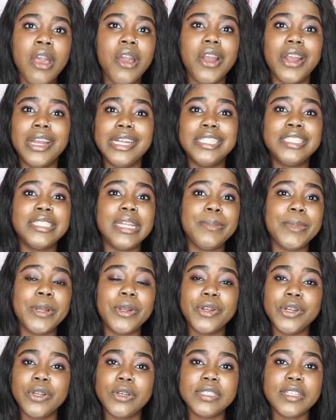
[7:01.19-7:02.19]
or each time I
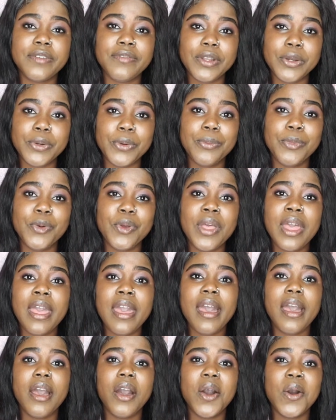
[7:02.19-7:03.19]
run out of a notebook,
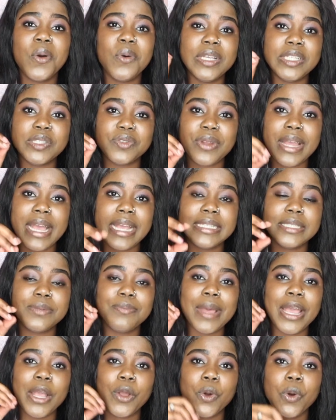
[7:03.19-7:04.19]
I always write
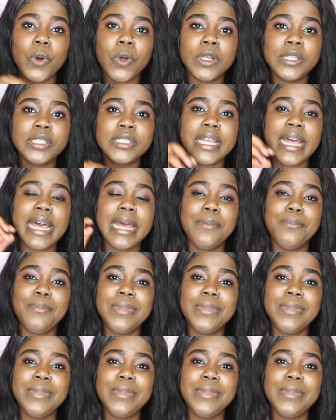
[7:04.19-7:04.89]
my goals and